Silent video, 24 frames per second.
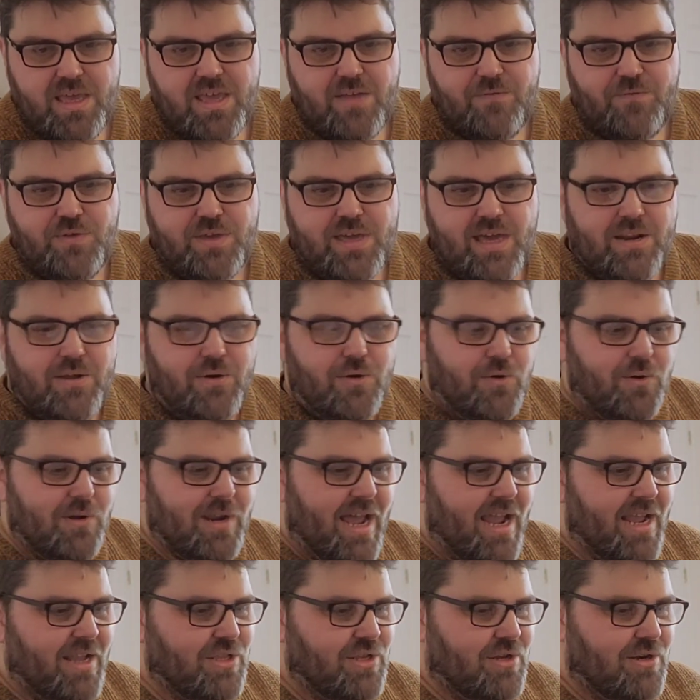If you get it all
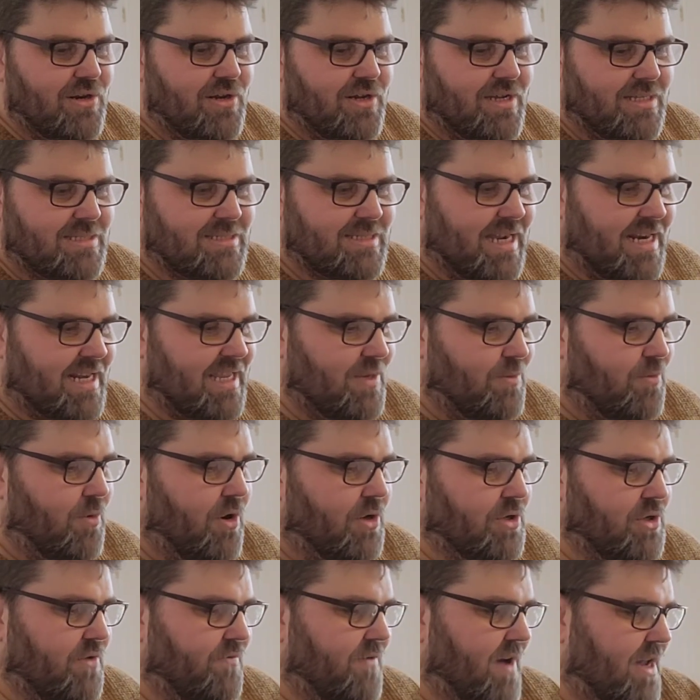out and you look exactly
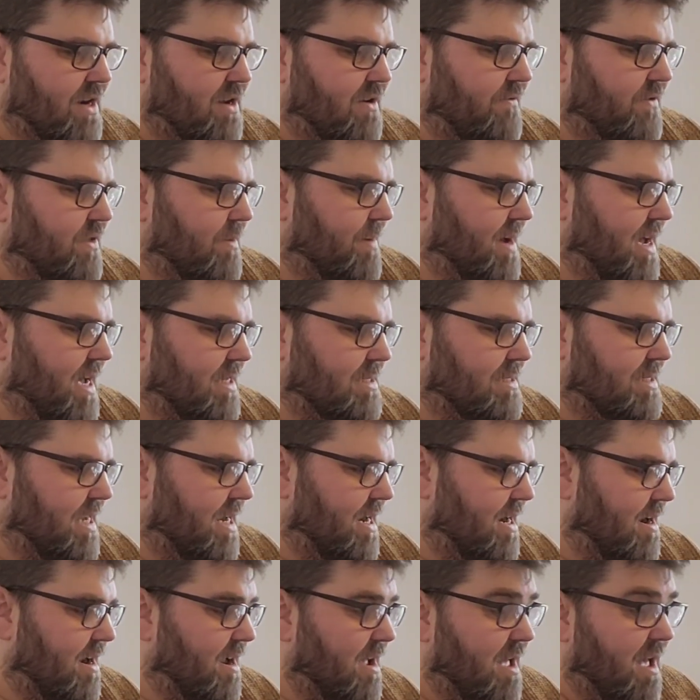what you've had over the past
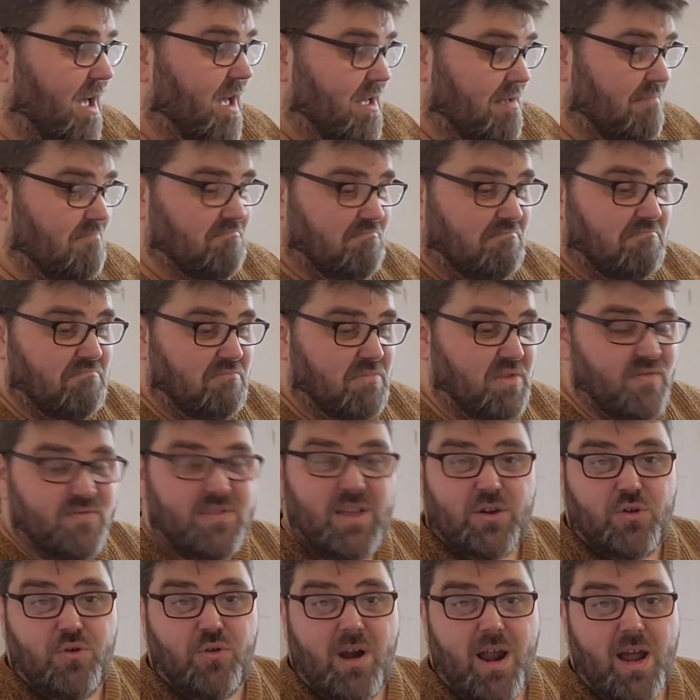year, you've
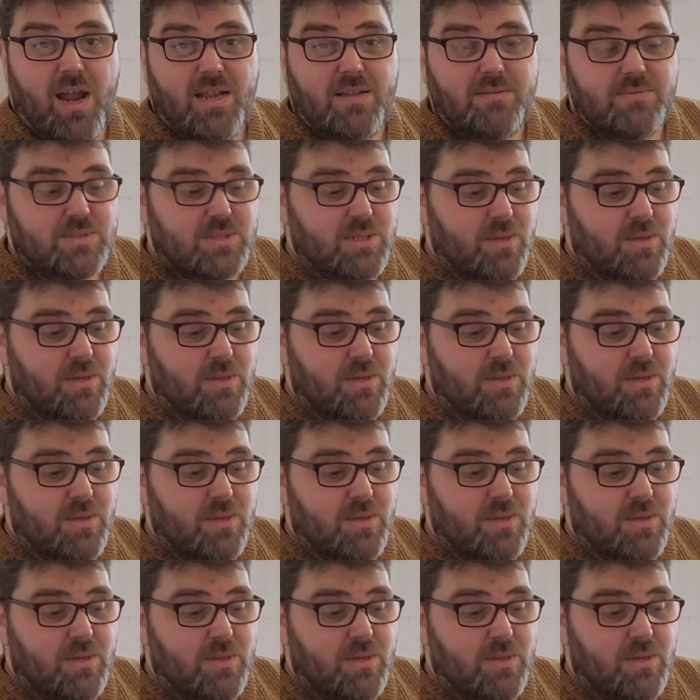done all right.